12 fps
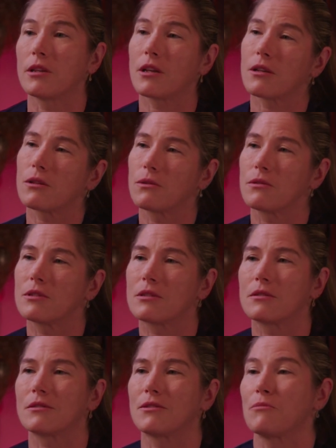and that
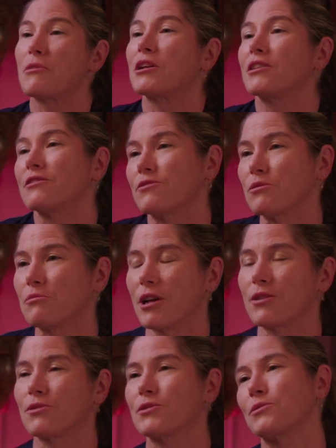includes the many different
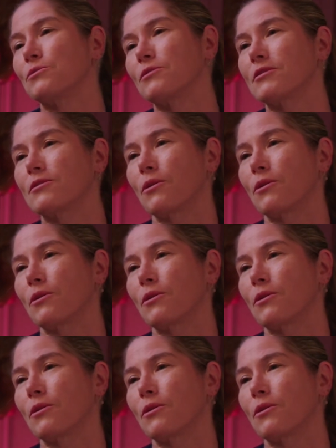medical schools.